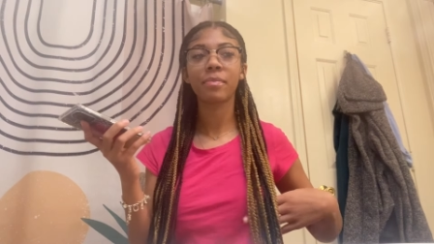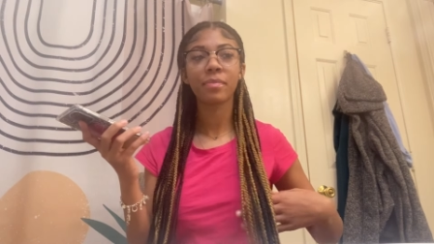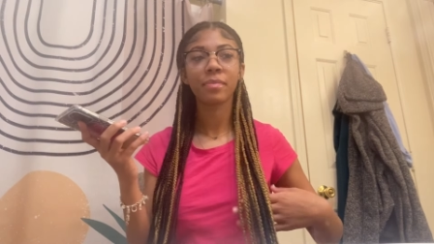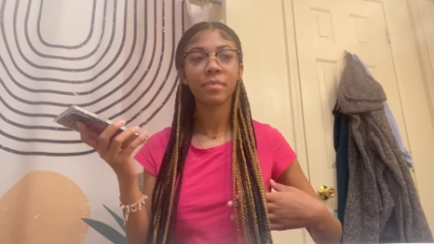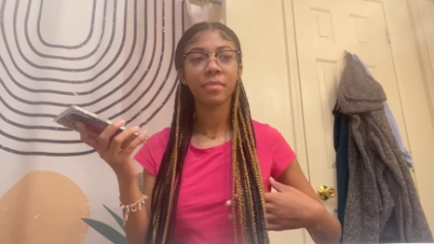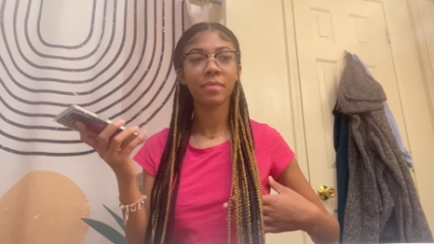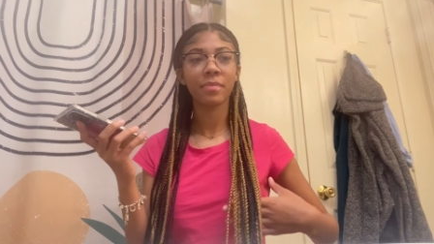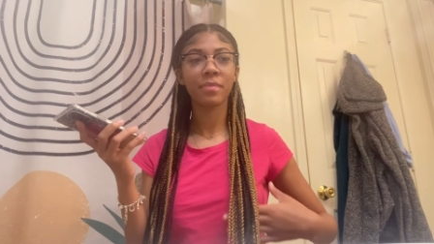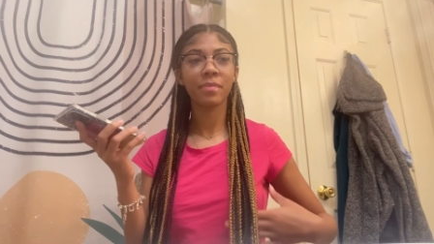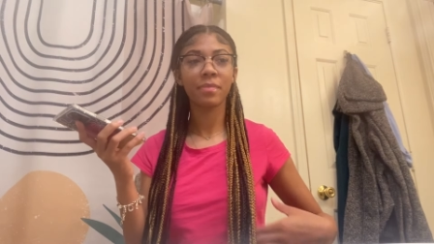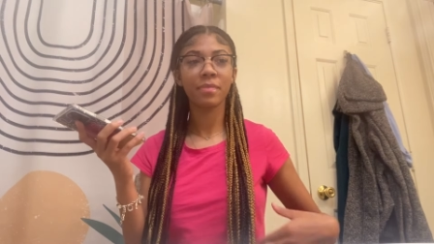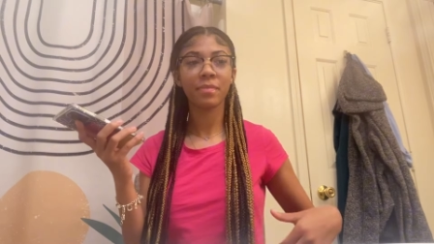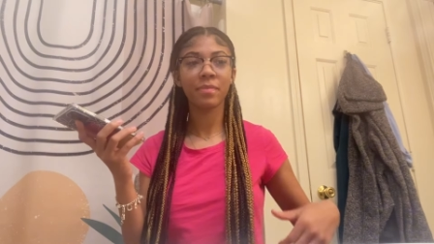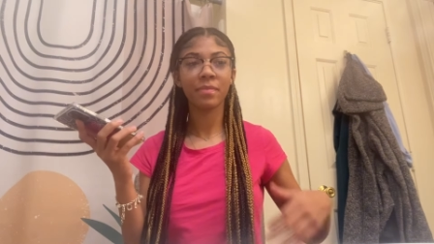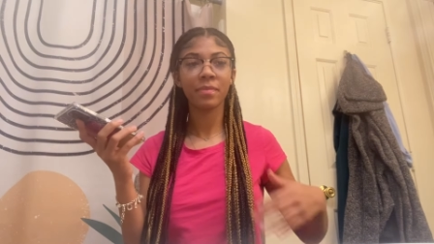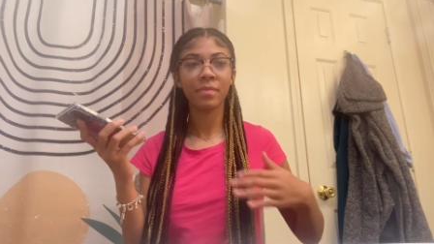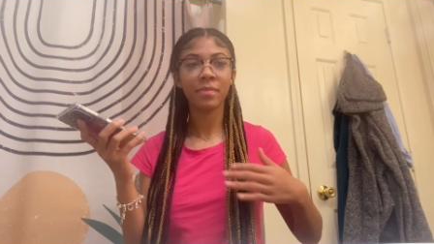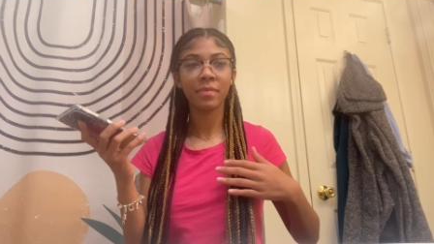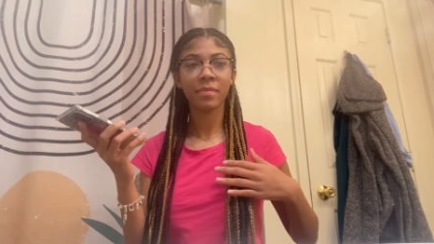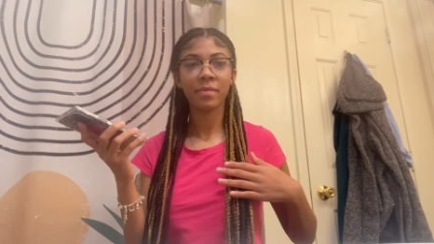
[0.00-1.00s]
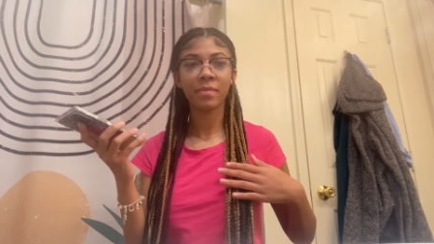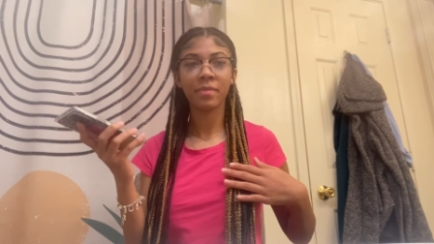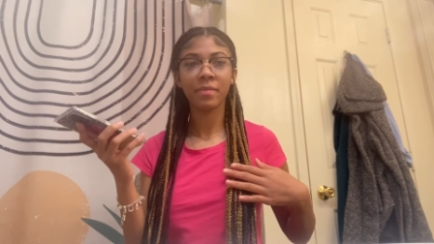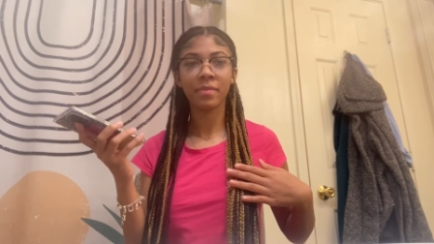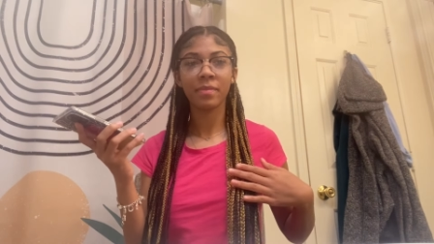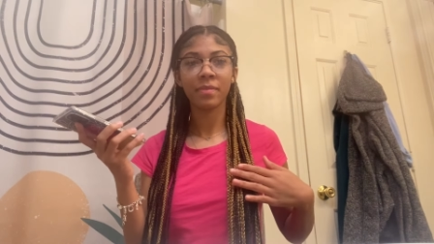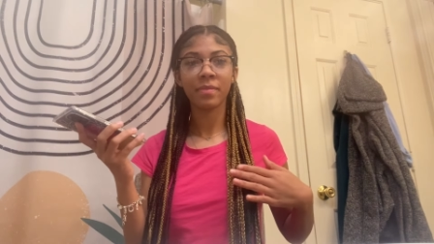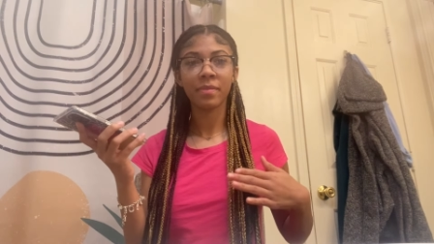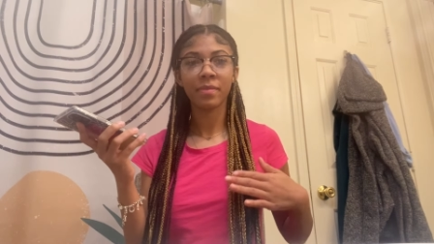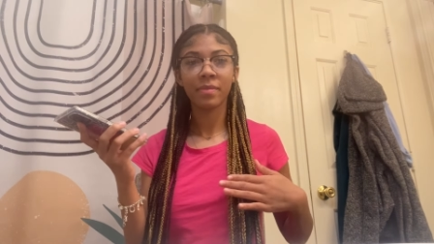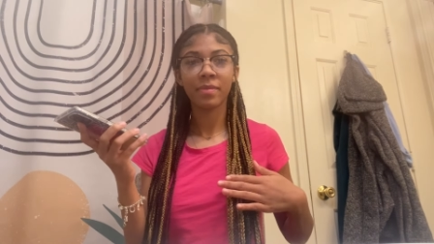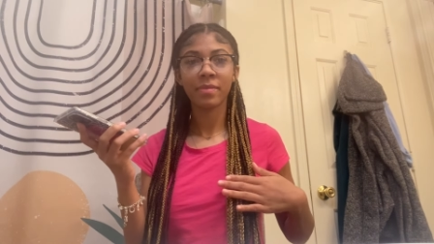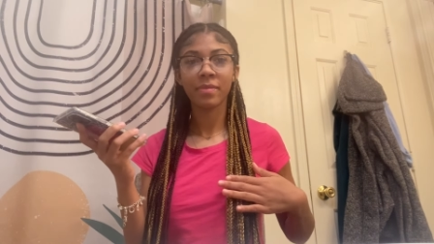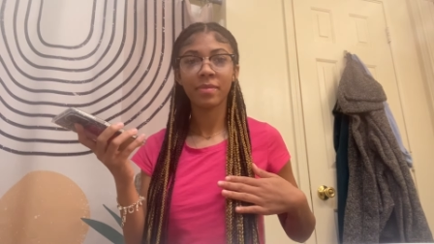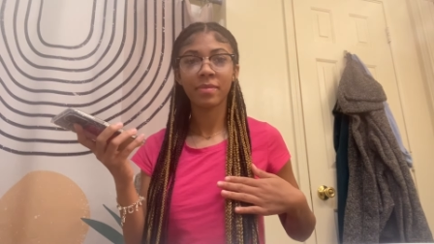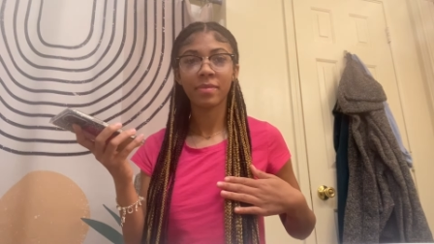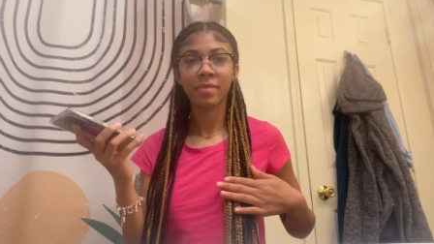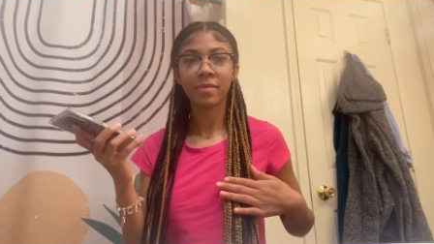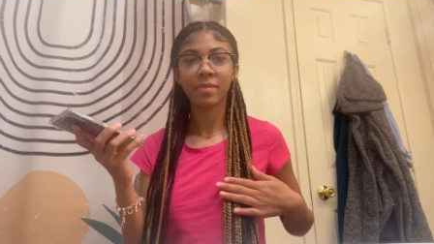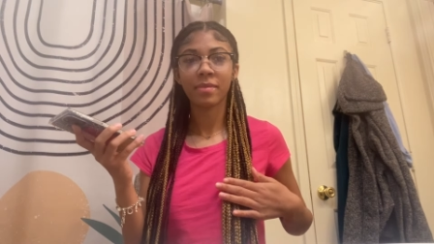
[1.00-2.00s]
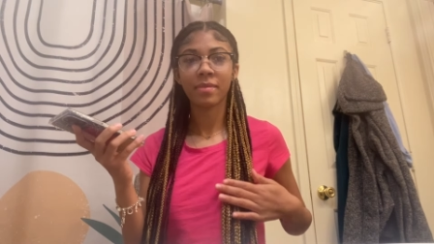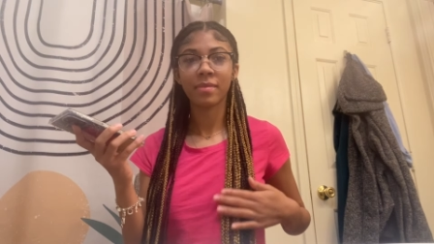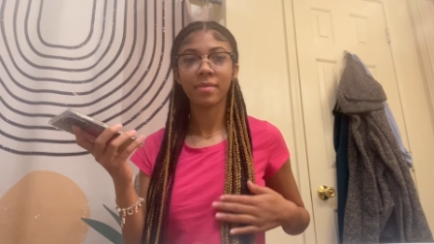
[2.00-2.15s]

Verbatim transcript: How did you get my number?